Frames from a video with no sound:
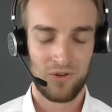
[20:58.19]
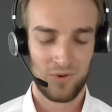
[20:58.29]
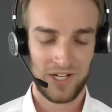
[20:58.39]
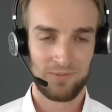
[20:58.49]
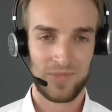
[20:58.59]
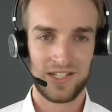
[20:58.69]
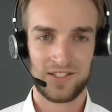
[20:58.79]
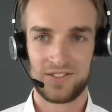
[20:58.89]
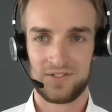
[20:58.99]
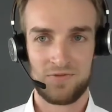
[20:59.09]
what it
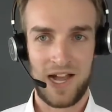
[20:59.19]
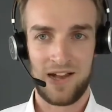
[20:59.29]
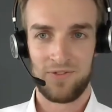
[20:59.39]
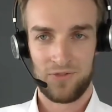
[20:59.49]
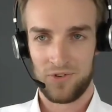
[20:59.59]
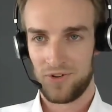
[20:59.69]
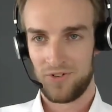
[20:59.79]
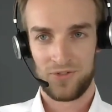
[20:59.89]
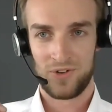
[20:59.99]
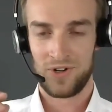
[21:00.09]
means for
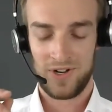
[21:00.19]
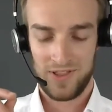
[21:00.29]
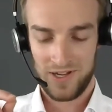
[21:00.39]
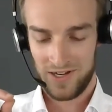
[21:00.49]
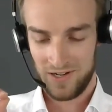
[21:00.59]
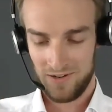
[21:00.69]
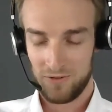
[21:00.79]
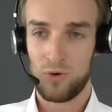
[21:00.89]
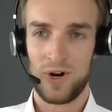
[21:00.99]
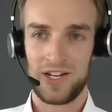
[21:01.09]
the
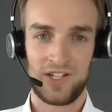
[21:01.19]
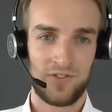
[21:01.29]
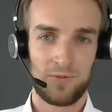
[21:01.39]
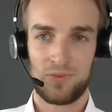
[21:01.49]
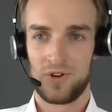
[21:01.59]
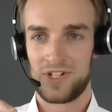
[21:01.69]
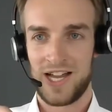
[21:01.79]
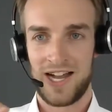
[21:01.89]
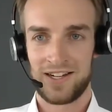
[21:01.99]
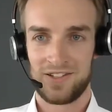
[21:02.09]
quality of the
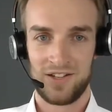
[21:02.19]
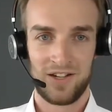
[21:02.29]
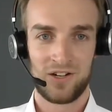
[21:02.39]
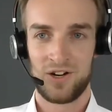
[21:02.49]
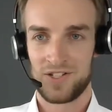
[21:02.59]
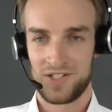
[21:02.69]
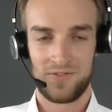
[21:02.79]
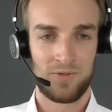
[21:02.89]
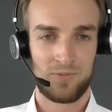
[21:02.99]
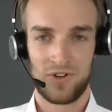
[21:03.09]
product, the cost
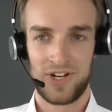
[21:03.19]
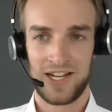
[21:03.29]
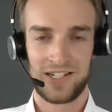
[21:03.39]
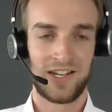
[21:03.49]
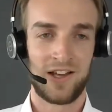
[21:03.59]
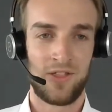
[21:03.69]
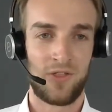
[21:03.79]
of the product, and other